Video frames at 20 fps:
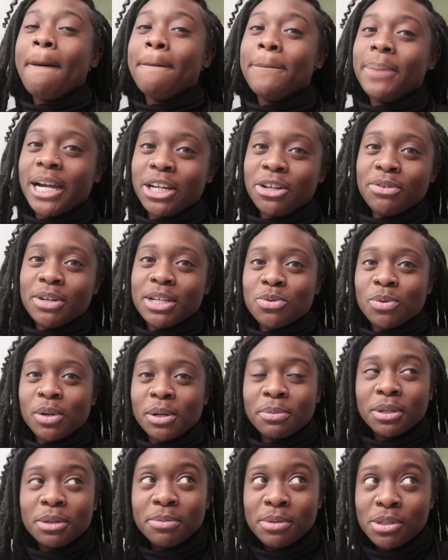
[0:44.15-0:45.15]
But anyways, what
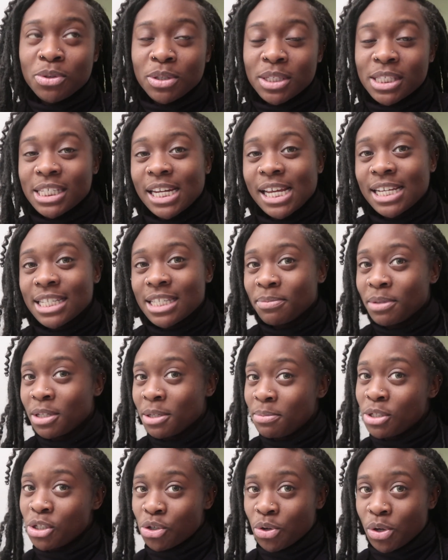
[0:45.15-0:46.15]
I'm going to be doing today is I'm going
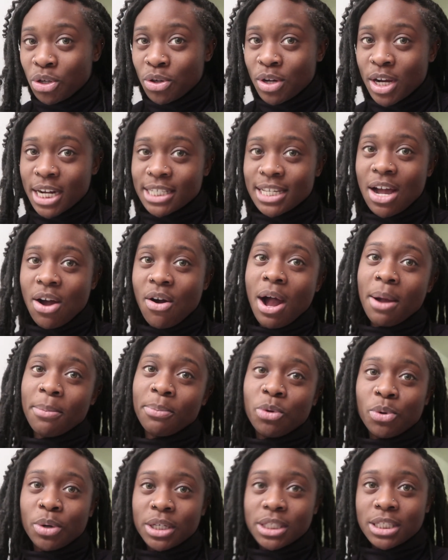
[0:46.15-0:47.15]
to be showing you guys how
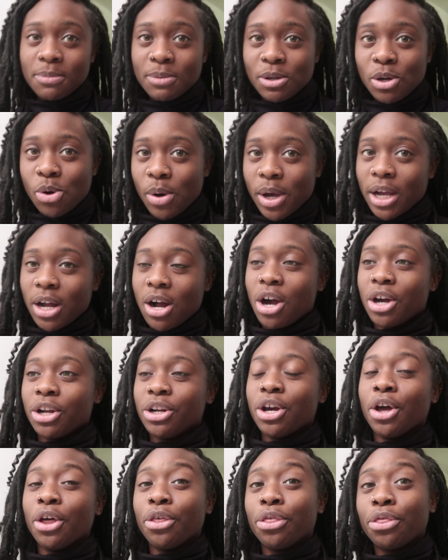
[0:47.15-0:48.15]
I'm going to be going on
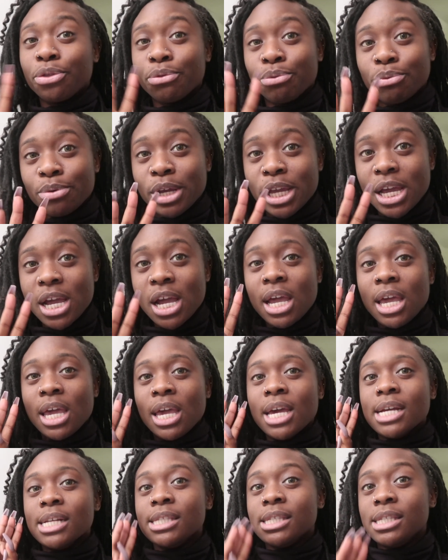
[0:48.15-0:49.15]
a
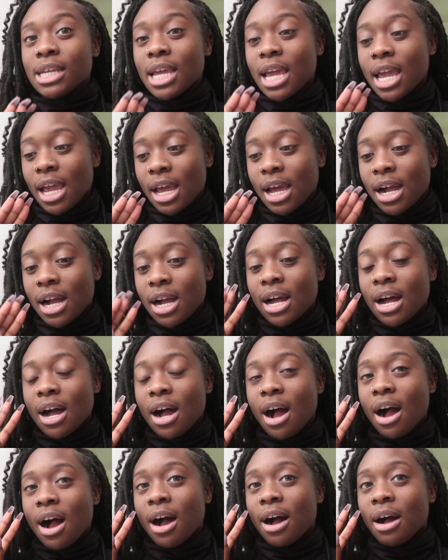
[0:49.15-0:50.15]
3-day
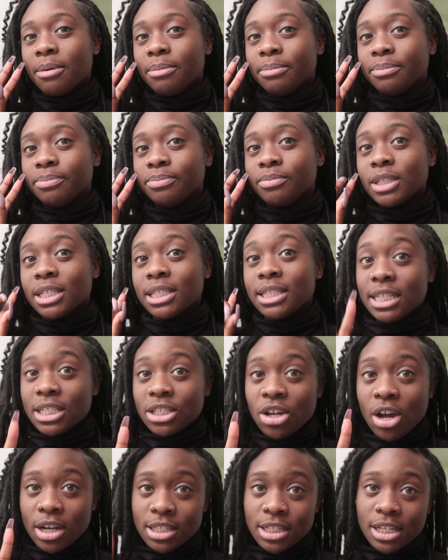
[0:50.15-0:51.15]

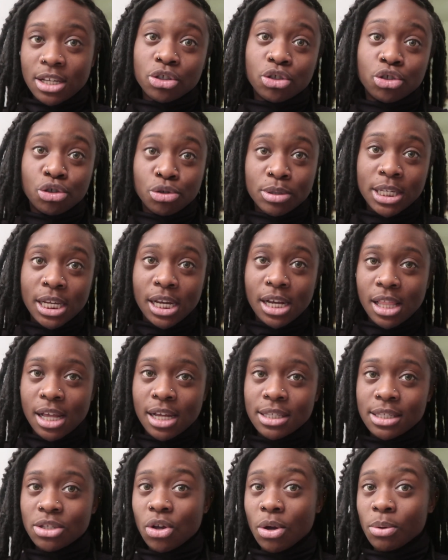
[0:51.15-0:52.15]
detox juicing
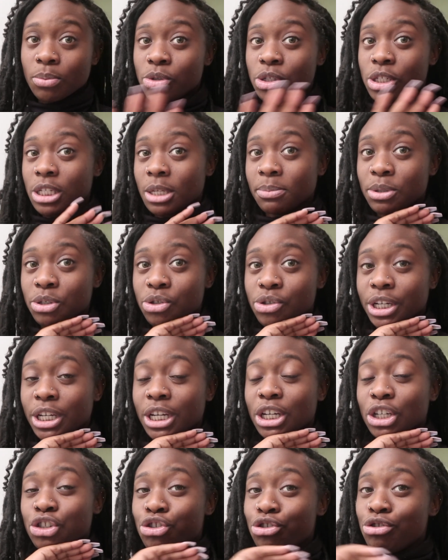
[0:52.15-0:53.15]
cleanse. So I'm just going to be
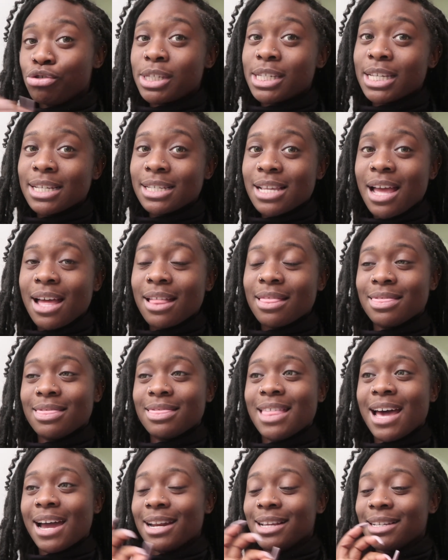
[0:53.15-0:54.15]
drinking juices.
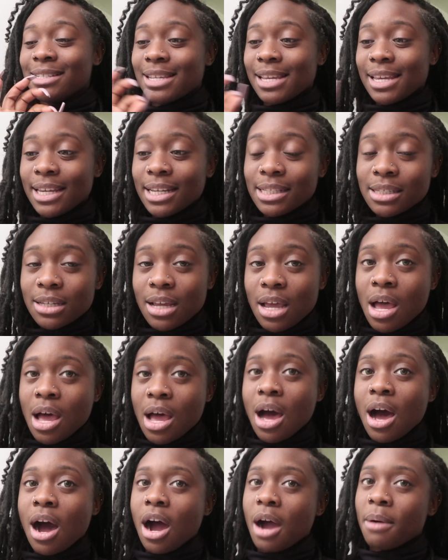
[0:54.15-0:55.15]
That is it.
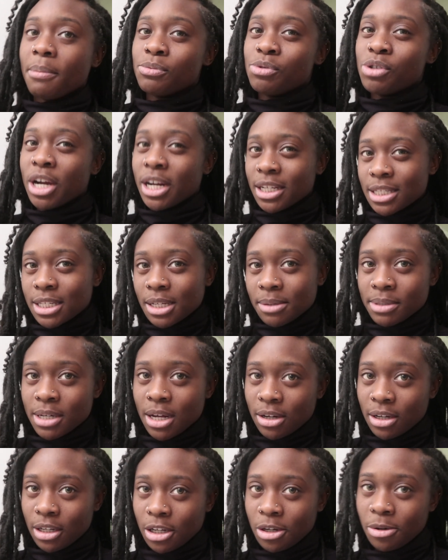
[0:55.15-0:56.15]
I'm trying to slim
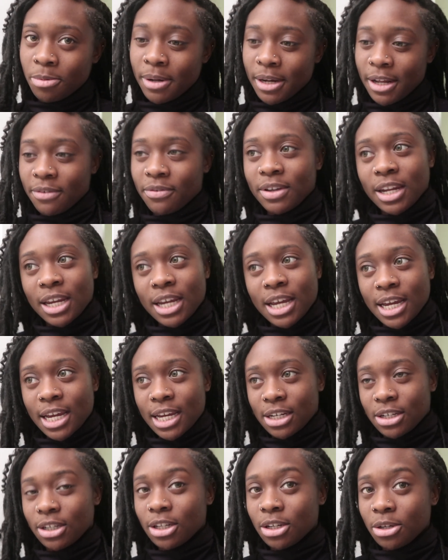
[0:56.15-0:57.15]
down a little bit. I feel like I
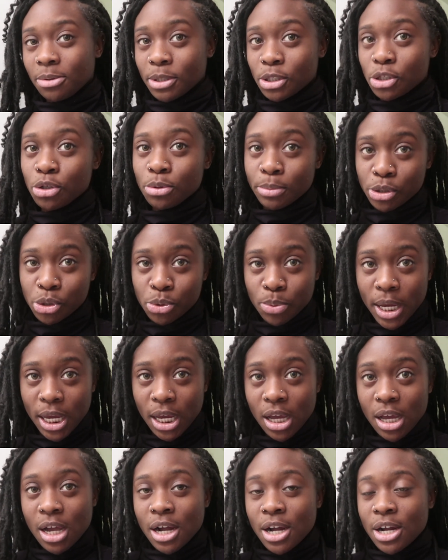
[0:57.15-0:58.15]
gained a little bit too much
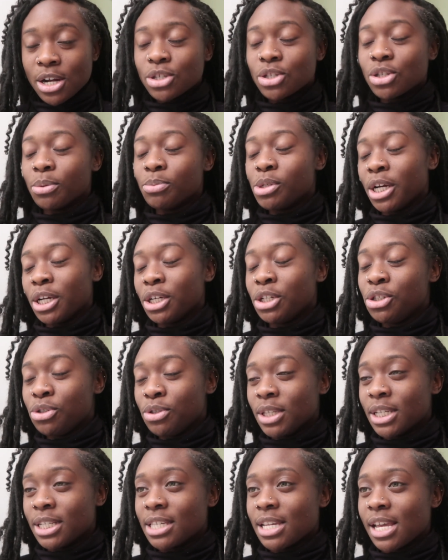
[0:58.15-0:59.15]
weight. So I'm trying to do
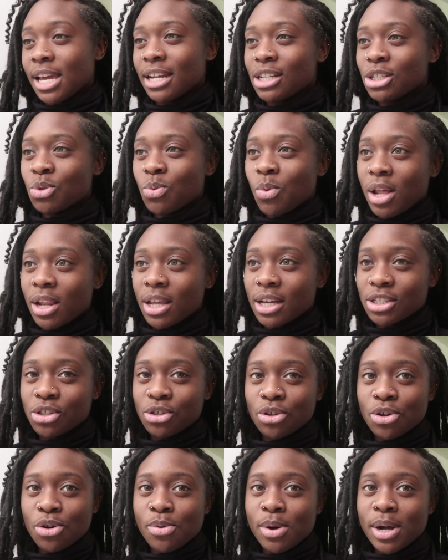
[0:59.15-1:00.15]
this. And as well as,
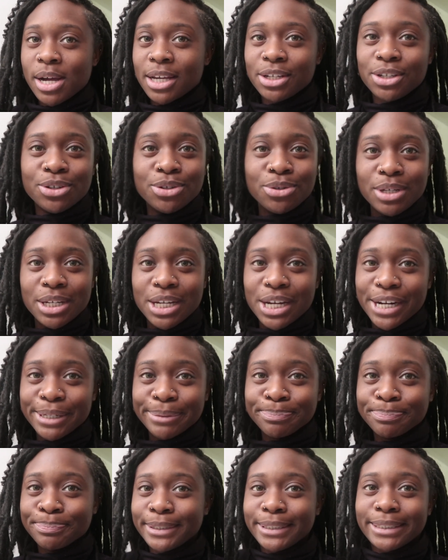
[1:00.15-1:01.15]
you know what, New
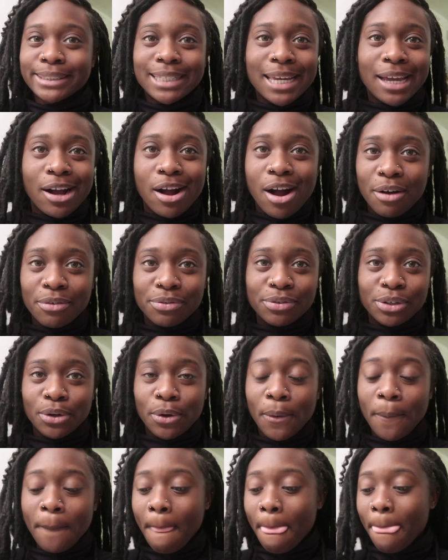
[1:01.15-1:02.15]
Year kickoff, you
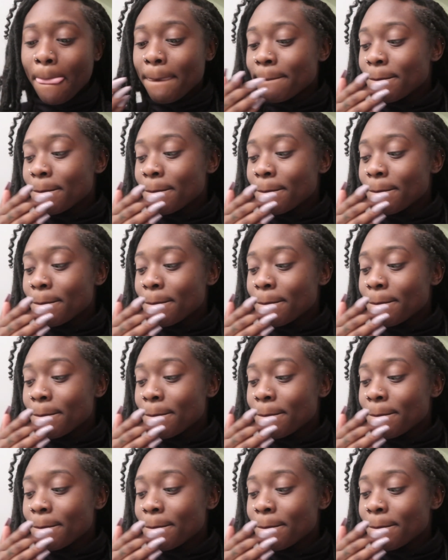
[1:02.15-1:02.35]
know.